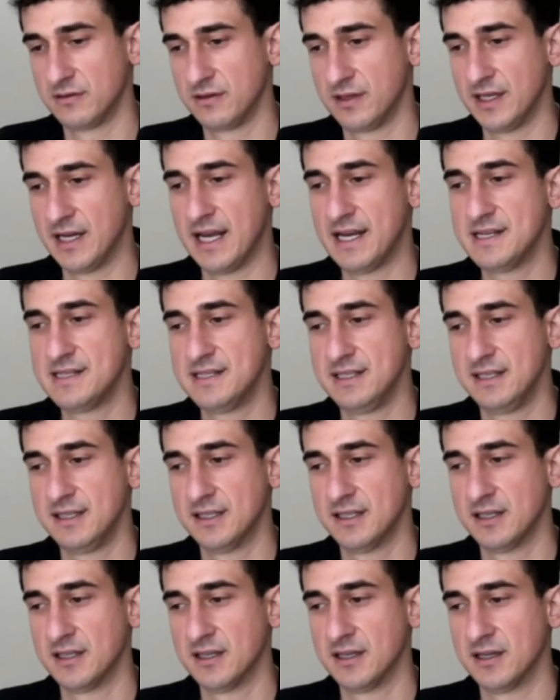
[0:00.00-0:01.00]
an
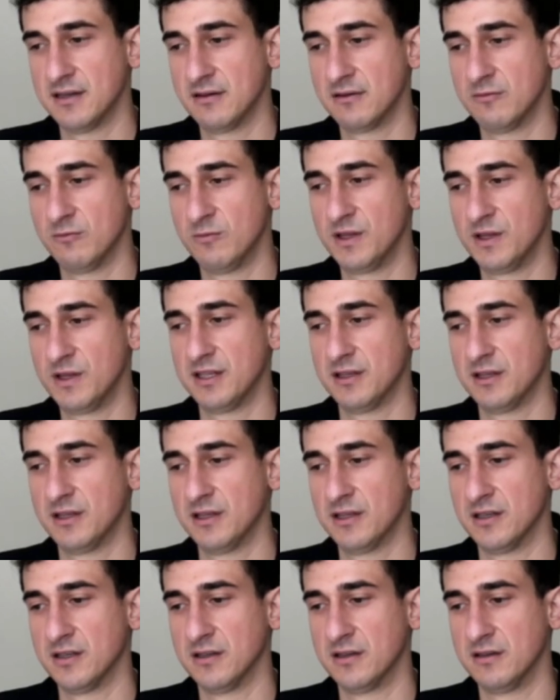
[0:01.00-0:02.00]
idea with
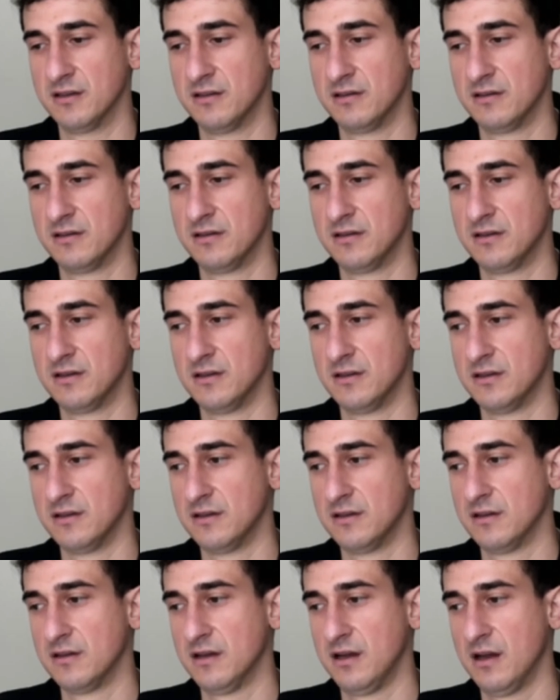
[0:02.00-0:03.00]
the
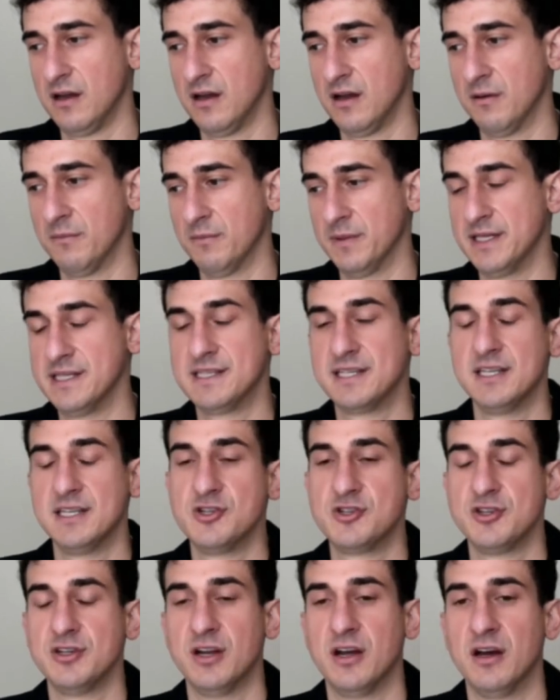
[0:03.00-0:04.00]
Um,
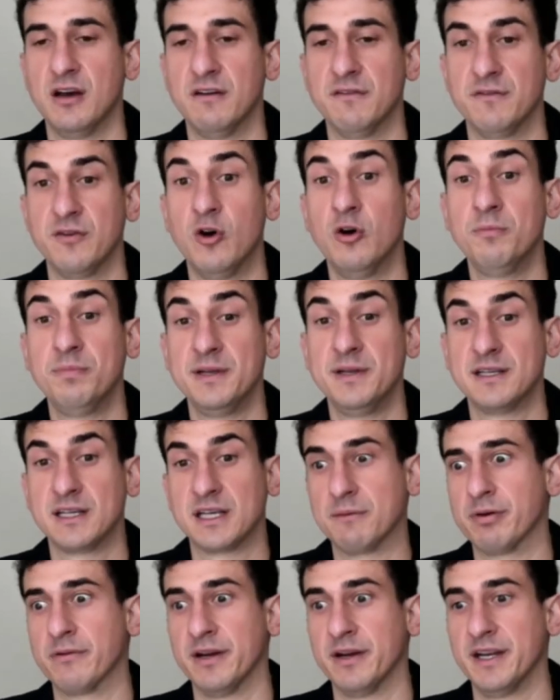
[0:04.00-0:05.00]
intention of hoping like
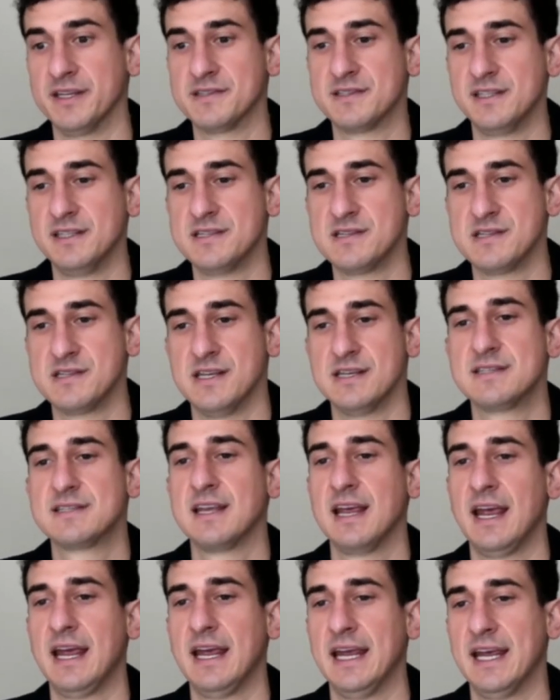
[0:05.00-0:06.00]
a brand sees
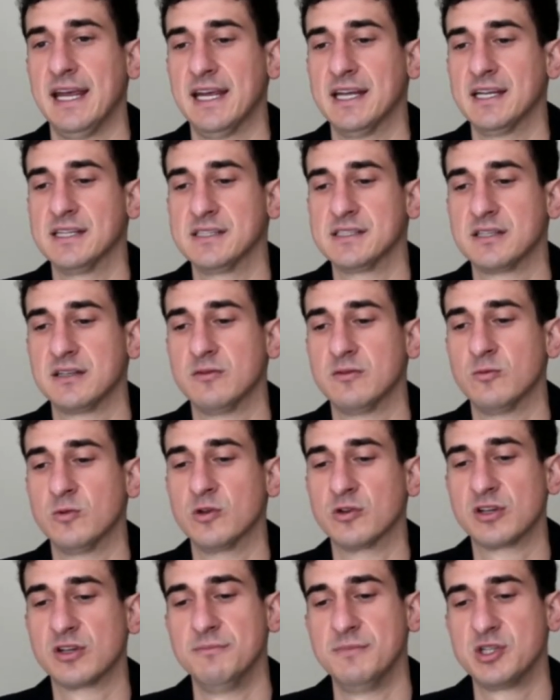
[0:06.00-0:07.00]
this and
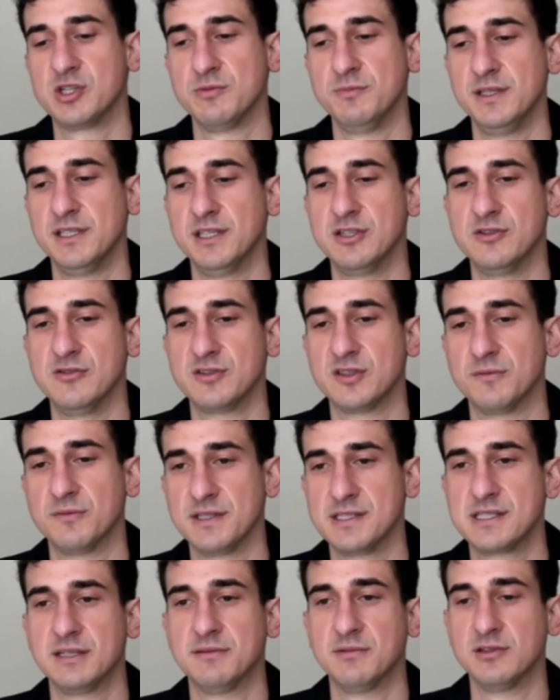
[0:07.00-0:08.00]
will commission me to do something
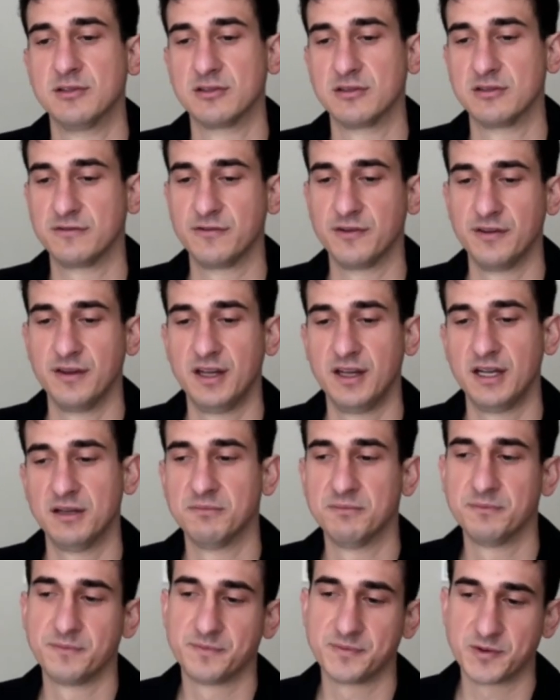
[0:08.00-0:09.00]
similar for
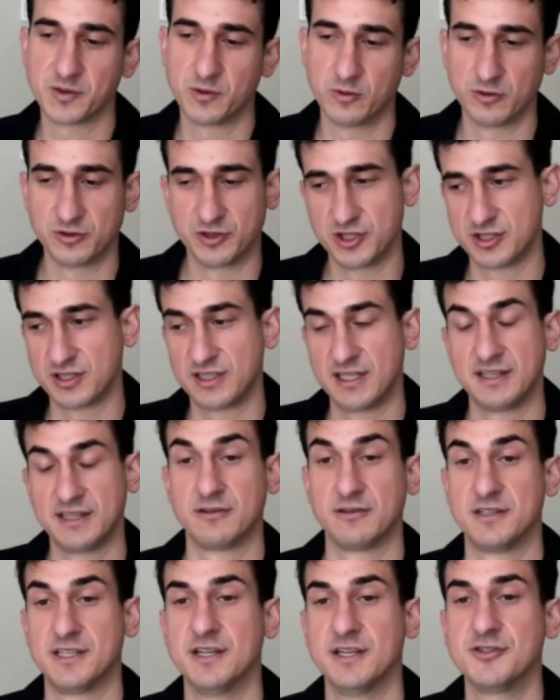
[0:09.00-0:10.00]
them, or just get
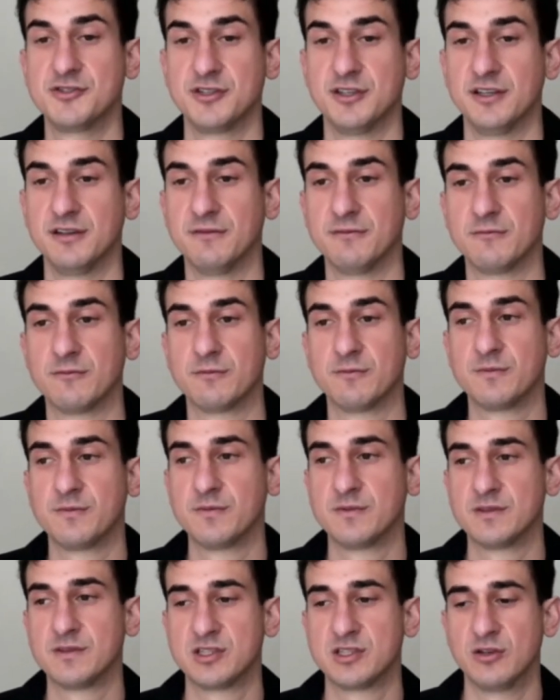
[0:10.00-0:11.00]
their attention
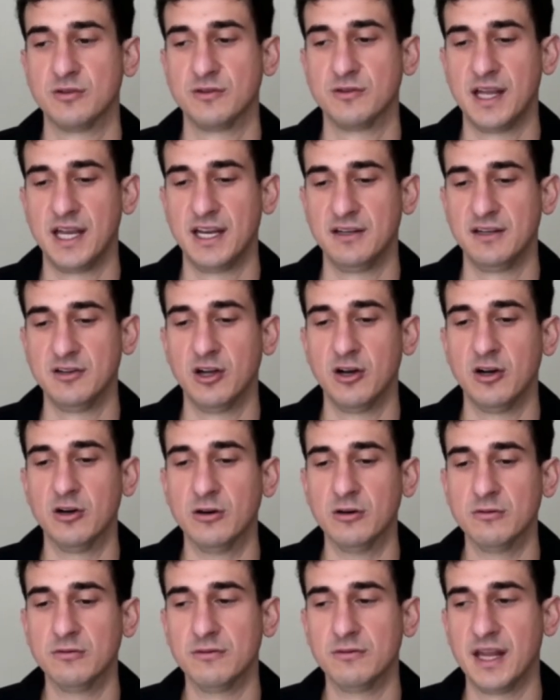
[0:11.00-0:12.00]
so they
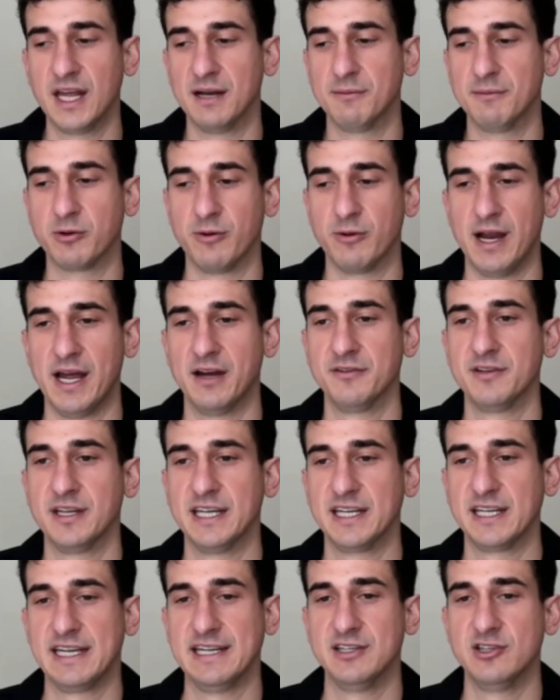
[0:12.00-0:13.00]
know that I'm around
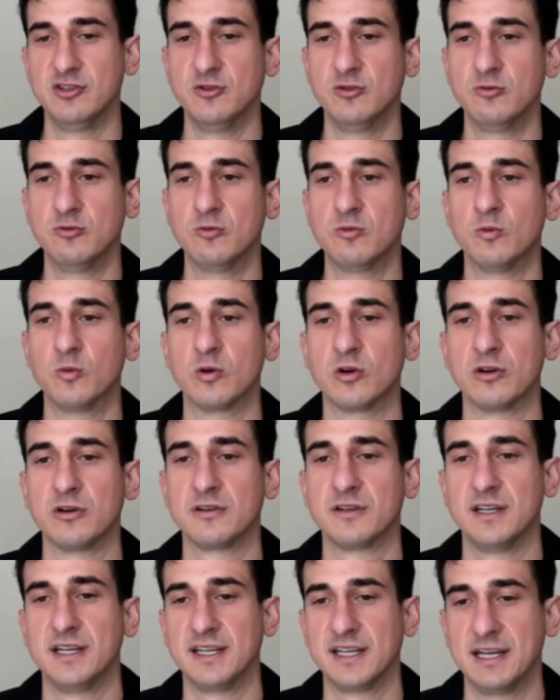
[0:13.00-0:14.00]
and can do
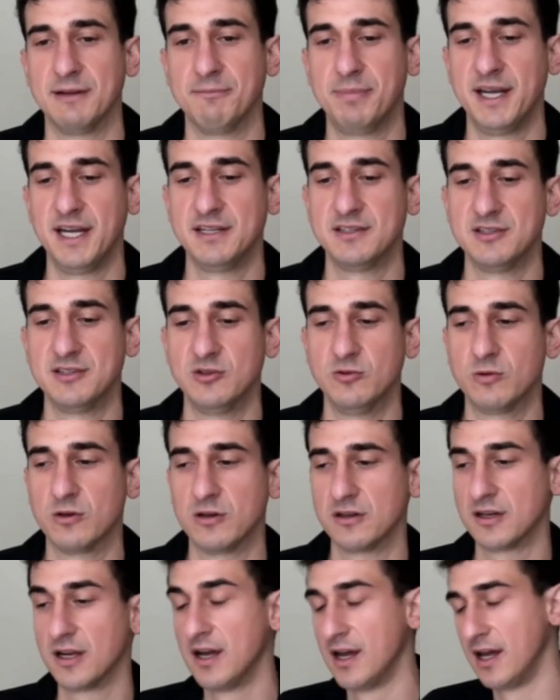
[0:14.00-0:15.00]
work and get paid to do
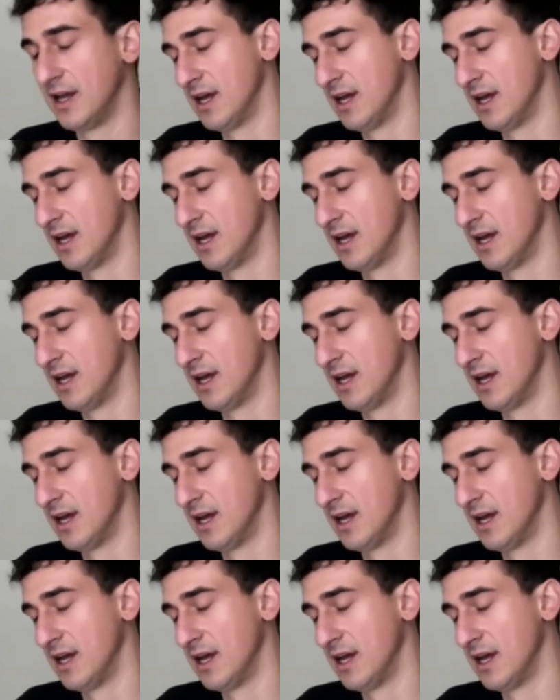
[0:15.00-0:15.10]
work.